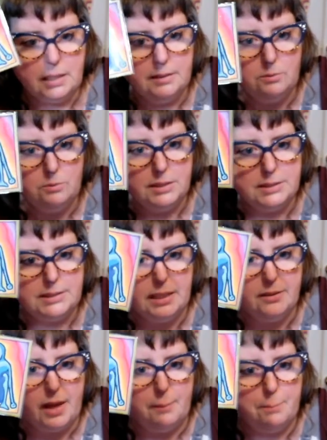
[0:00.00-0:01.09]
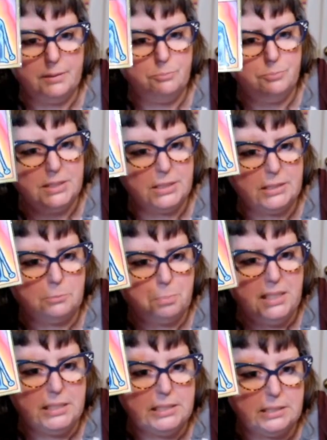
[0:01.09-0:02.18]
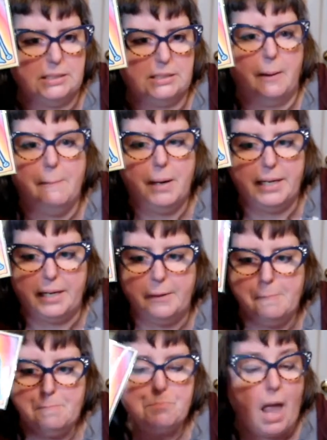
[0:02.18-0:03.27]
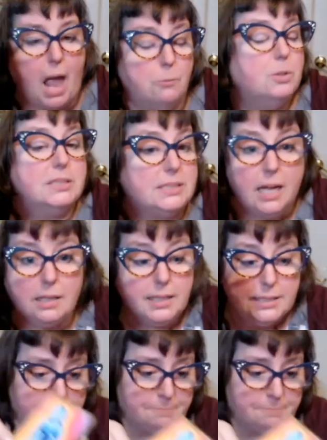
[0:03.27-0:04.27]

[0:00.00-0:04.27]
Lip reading: to sell that, but if this speaks to somebody, I would sell it.